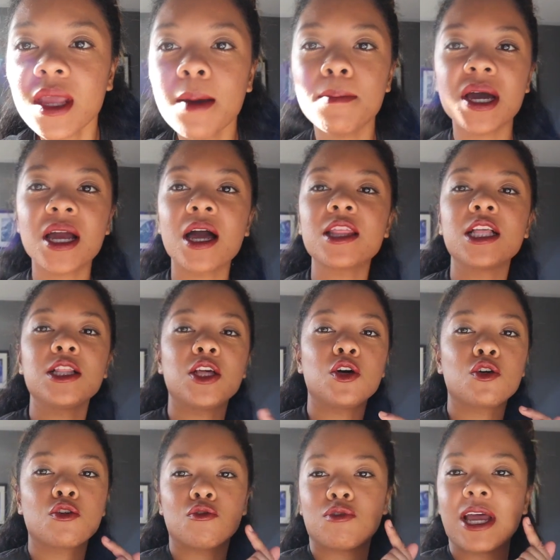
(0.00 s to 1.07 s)
but I got the
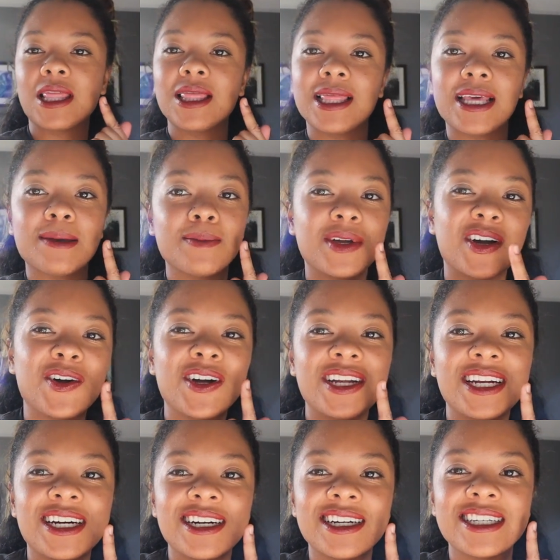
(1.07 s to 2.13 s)
lower red lip going
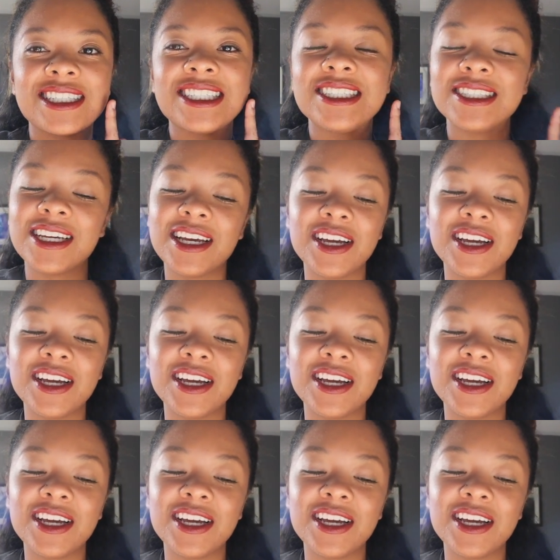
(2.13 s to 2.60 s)
on.